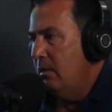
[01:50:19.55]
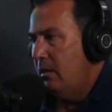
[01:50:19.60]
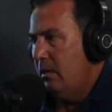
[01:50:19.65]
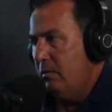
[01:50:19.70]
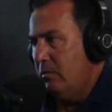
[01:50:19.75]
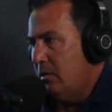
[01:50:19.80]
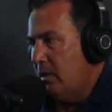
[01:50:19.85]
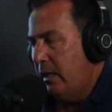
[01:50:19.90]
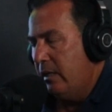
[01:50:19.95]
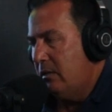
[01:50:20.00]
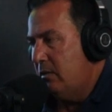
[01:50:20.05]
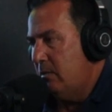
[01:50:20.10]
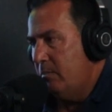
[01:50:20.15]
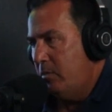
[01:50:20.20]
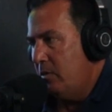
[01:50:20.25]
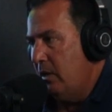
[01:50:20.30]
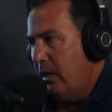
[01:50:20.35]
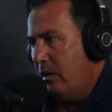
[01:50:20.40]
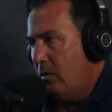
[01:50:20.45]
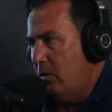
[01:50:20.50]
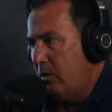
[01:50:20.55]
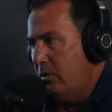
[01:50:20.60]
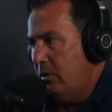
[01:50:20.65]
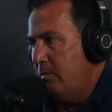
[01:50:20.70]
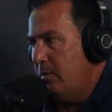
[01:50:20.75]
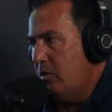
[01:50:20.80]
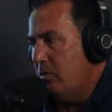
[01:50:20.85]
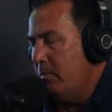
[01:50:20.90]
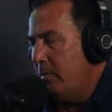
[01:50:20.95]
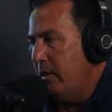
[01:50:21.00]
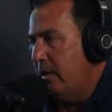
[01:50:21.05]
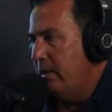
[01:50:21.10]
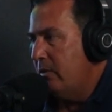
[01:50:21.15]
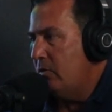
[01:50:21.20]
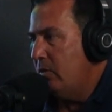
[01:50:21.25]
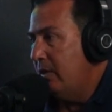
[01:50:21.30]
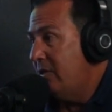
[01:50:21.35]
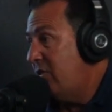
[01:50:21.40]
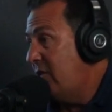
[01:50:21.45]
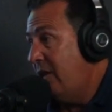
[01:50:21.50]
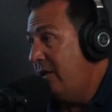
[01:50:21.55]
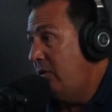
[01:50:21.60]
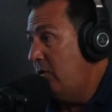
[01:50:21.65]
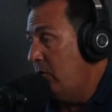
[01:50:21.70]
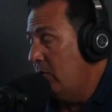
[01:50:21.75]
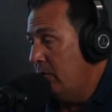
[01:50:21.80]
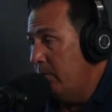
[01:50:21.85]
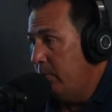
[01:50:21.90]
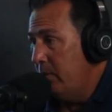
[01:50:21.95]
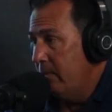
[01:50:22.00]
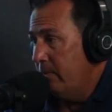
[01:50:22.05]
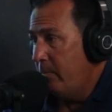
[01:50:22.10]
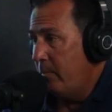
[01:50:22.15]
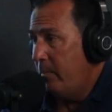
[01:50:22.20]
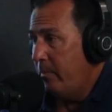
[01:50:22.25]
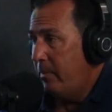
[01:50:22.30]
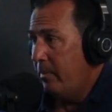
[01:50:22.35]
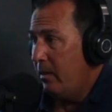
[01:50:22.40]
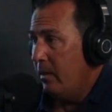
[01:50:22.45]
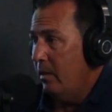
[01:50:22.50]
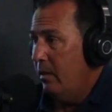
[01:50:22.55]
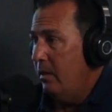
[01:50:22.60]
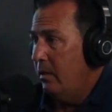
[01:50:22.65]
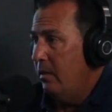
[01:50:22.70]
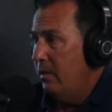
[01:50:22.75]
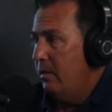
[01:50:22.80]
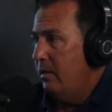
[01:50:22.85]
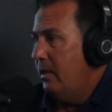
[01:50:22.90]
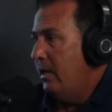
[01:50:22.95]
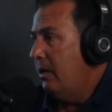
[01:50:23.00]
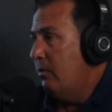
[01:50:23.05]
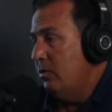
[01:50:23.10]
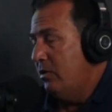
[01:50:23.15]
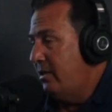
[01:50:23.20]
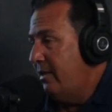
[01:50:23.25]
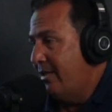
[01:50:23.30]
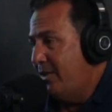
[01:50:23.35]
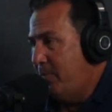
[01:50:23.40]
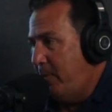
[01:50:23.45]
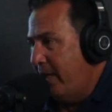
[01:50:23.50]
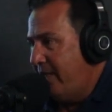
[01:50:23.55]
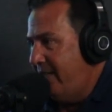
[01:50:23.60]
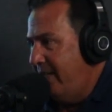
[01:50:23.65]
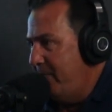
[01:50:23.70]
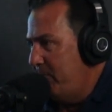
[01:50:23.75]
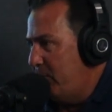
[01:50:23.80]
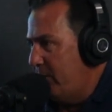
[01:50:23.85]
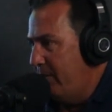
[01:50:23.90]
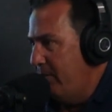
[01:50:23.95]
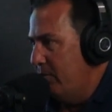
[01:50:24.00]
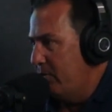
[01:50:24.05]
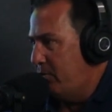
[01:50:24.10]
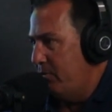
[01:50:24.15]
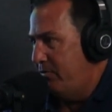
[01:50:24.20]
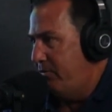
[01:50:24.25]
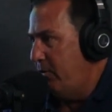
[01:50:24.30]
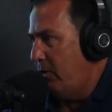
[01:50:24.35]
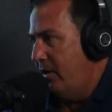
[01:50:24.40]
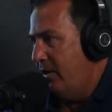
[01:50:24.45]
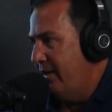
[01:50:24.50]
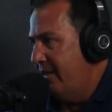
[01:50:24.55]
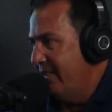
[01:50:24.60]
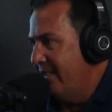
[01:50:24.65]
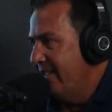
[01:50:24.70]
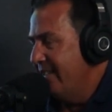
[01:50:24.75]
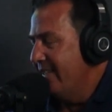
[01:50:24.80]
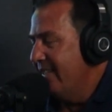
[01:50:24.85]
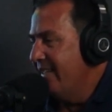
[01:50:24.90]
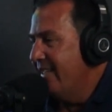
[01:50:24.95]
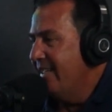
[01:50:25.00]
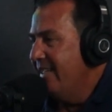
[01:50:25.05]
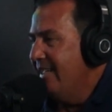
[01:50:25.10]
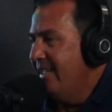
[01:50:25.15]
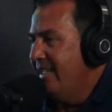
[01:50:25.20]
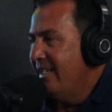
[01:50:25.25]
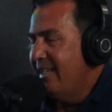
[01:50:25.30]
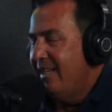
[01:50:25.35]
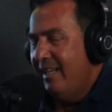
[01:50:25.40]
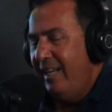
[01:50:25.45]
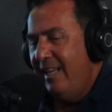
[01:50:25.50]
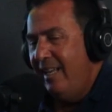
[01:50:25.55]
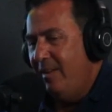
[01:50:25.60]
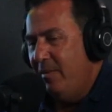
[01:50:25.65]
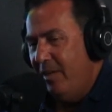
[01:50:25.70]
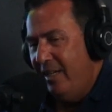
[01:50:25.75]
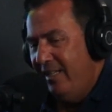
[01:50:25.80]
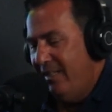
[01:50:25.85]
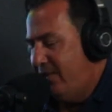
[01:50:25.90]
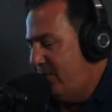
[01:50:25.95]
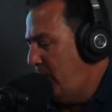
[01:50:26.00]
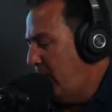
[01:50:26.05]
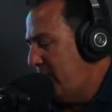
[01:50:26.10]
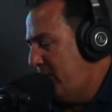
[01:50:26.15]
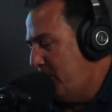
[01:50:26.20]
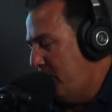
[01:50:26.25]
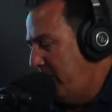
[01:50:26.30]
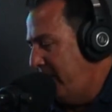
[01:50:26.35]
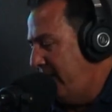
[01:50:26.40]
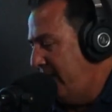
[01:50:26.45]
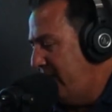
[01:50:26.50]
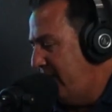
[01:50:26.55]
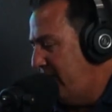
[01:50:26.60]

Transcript: it was like some clay court tournaments to play. So I stayed in Europe. I wasn't expecting him to go too far. Anyway, he starts winning.